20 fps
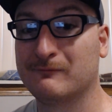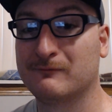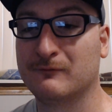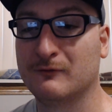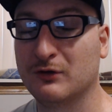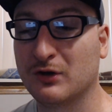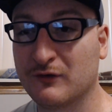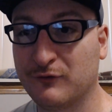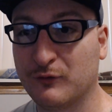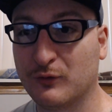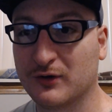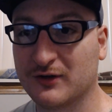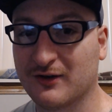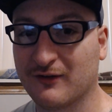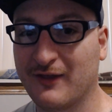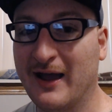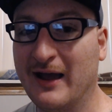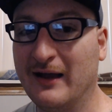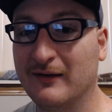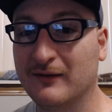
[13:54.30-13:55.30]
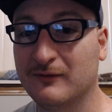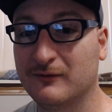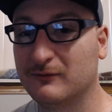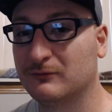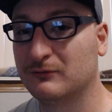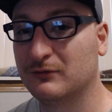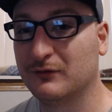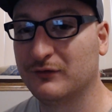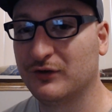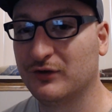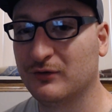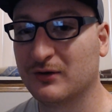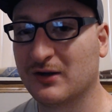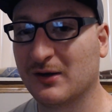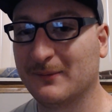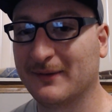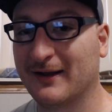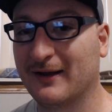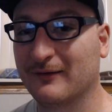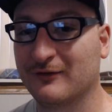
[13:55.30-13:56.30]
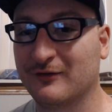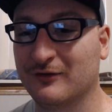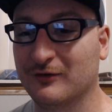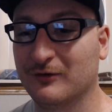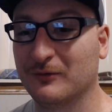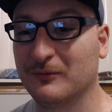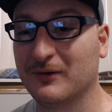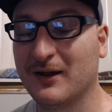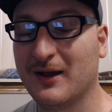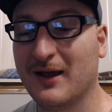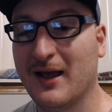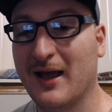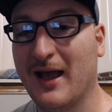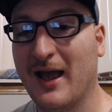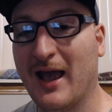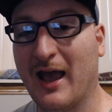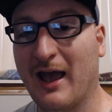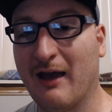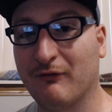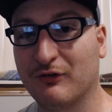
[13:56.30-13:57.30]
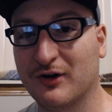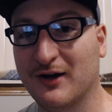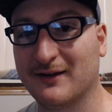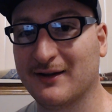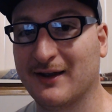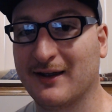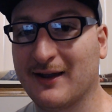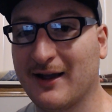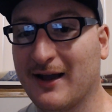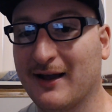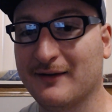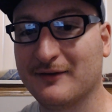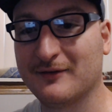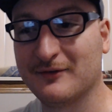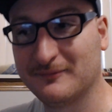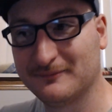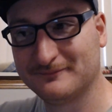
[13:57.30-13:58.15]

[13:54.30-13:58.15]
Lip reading: Look forward to that review coming out soon. Have a great day, guys.